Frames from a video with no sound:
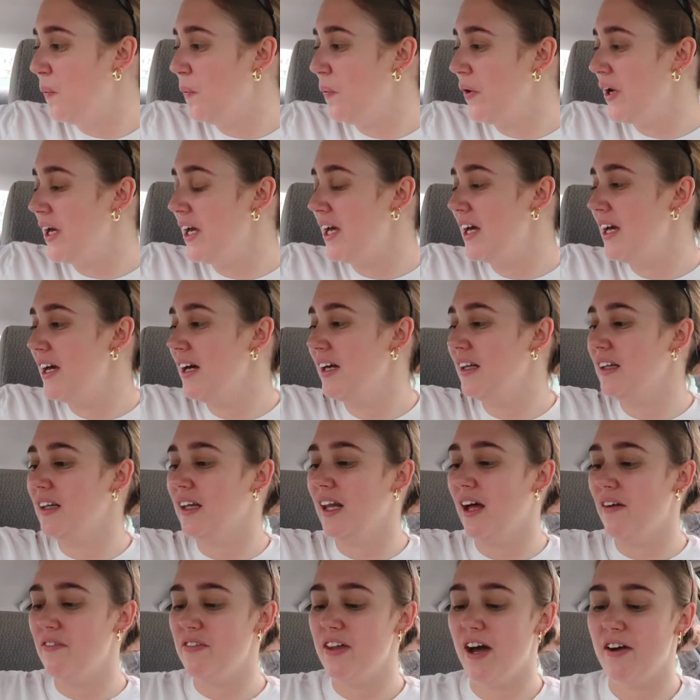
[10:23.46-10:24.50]
We
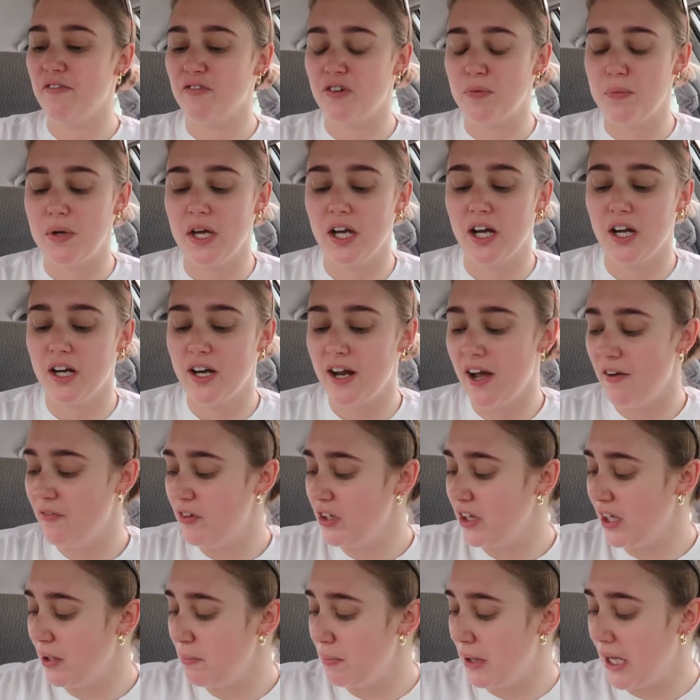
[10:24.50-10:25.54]
love that for me. I got an
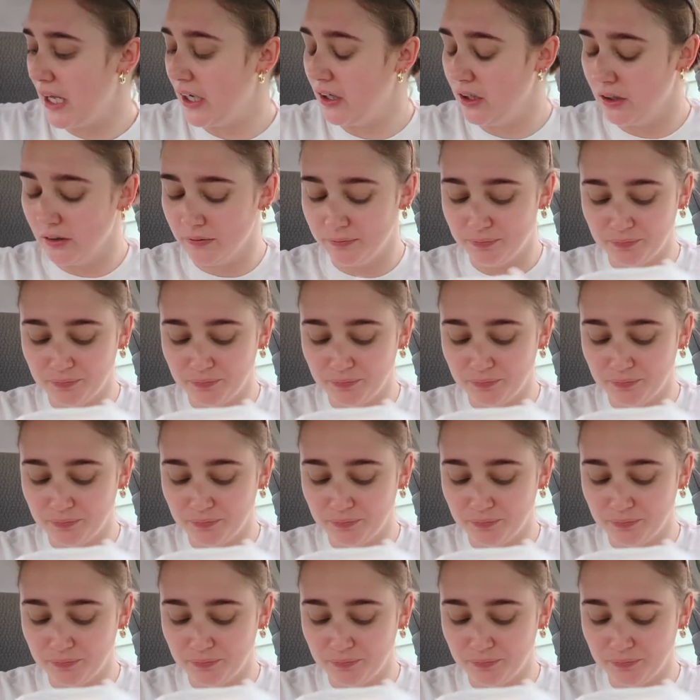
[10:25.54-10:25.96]
everything bagel.